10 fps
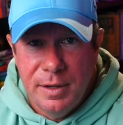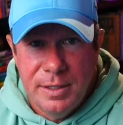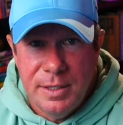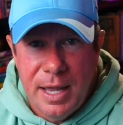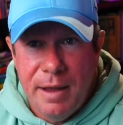
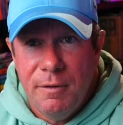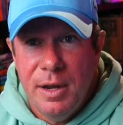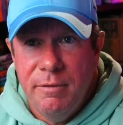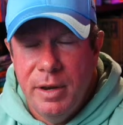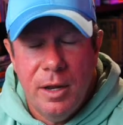because
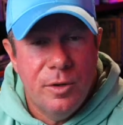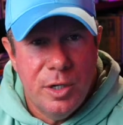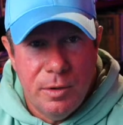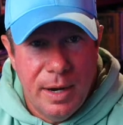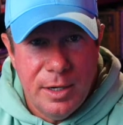every video
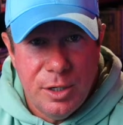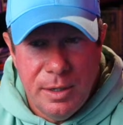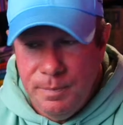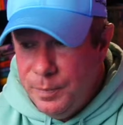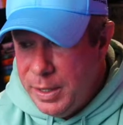
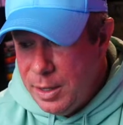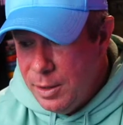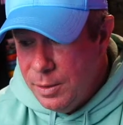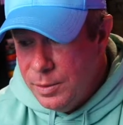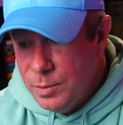generation that you
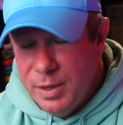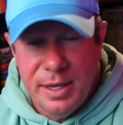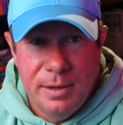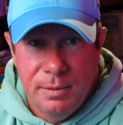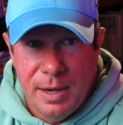use
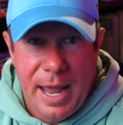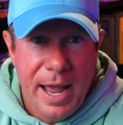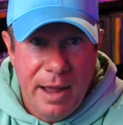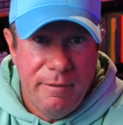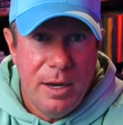with an
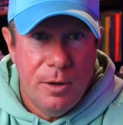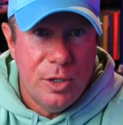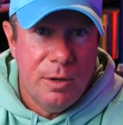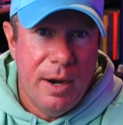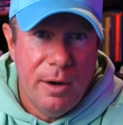AI video
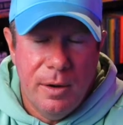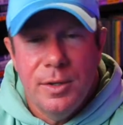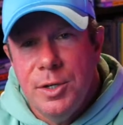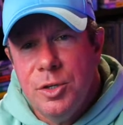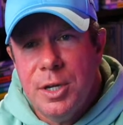generator
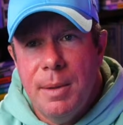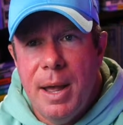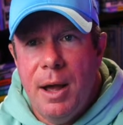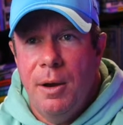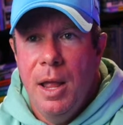is usually
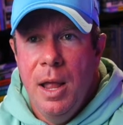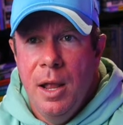about